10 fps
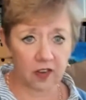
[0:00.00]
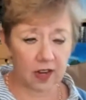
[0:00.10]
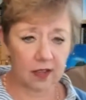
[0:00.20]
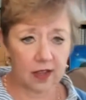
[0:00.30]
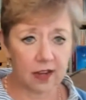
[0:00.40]
of
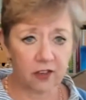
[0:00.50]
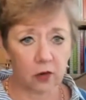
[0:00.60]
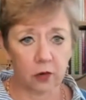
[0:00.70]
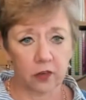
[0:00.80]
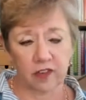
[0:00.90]

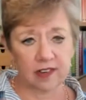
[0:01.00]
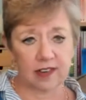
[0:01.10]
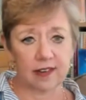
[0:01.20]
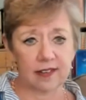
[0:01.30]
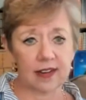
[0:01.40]
psychological
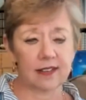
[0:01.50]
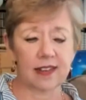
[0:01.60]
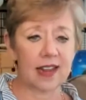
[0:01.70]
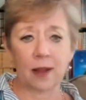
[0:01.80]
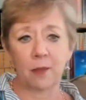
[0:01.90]

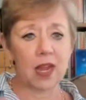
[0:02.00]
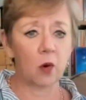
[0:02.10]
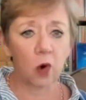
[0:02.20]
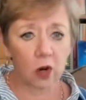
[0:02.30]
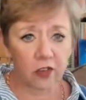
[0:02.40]
statistics, and then I
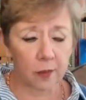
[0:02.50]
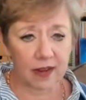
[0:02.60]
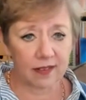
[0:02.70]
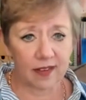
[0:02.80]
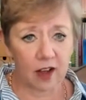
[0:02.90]
made it worse on
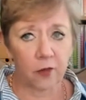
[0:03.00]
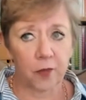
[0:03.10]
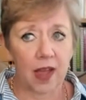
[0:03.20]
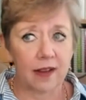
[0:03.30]
myself.